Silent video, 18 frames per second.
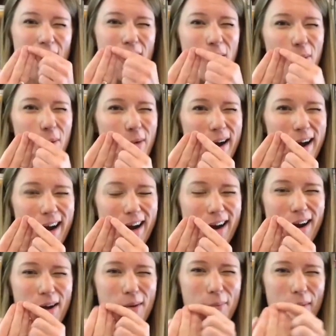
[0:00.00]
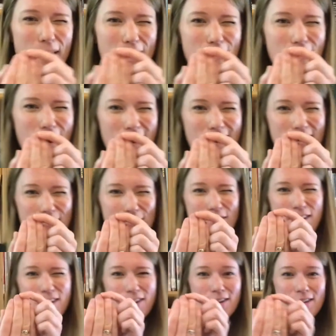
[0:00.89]
where my right
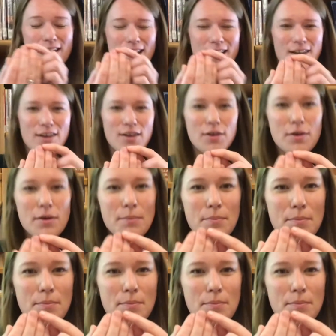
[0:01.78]
fingernail